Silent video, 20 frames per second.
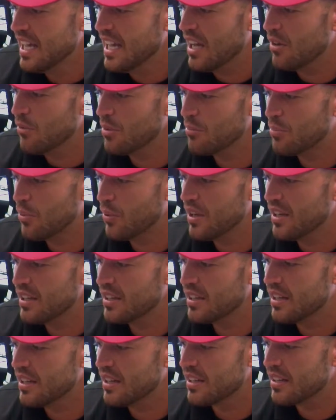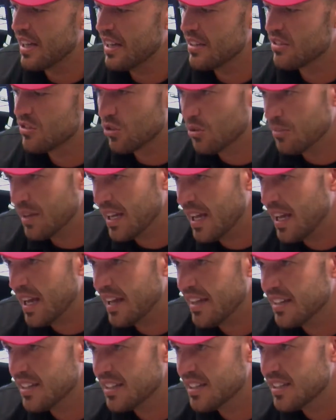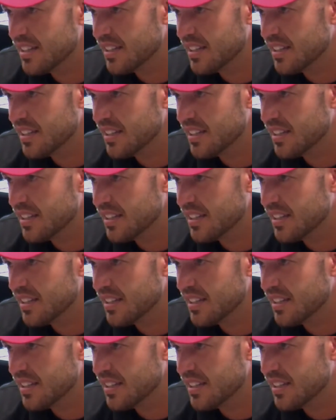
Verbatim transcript: at one point, a guy stole my hat.